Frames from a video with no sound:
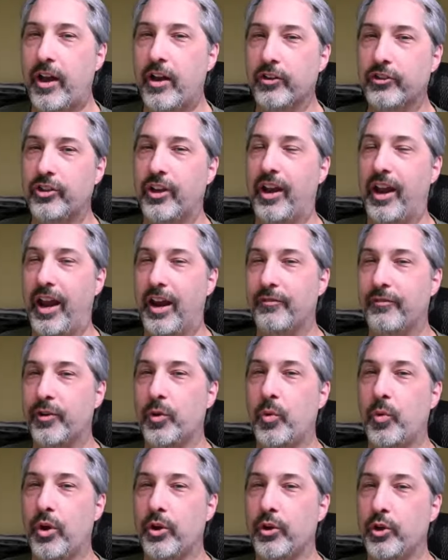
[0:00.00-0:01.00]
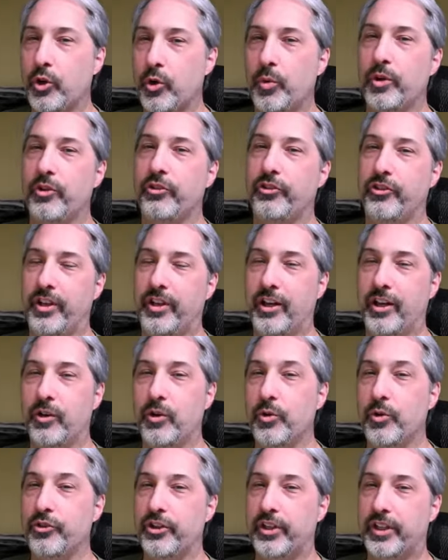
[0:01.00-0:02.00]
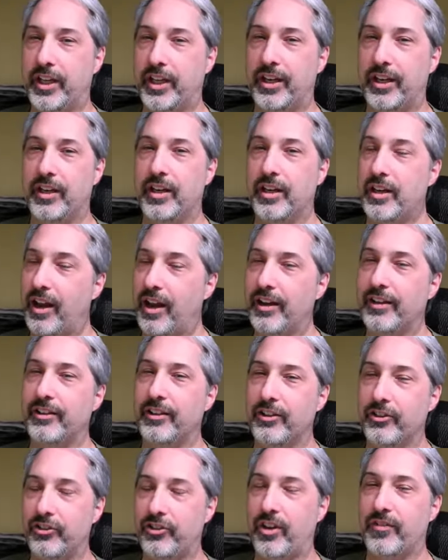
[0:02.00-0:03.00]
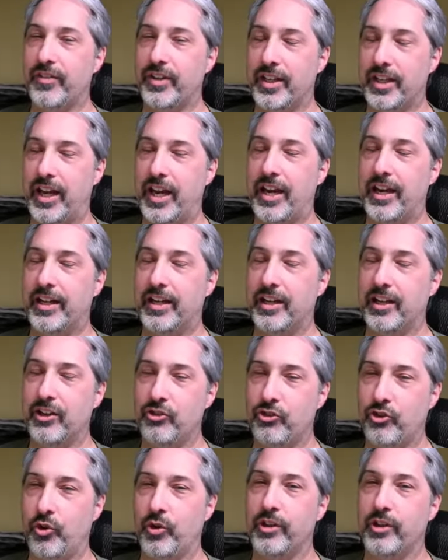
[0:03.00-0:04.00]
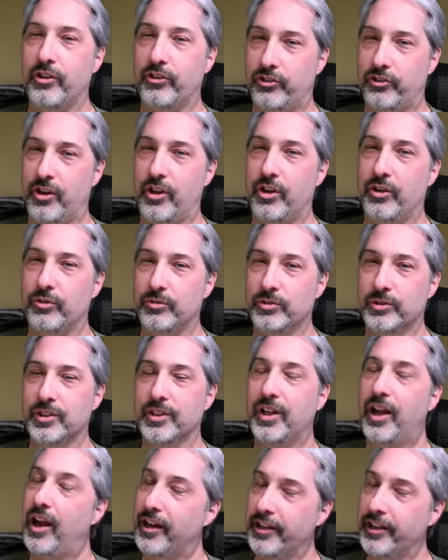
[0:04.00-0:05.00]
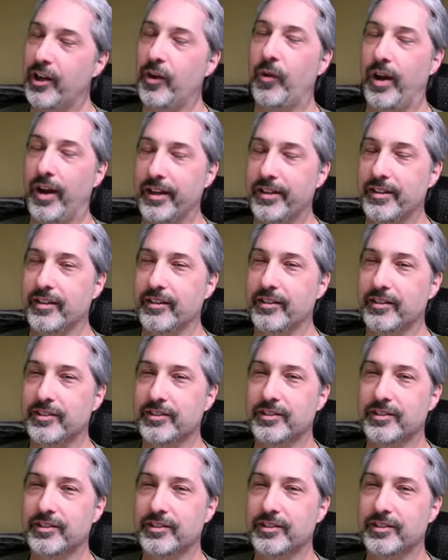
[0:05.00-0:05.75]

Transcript: out to everyone who is here, who was a kid in 1978 and enjoyed the snow. I know I did.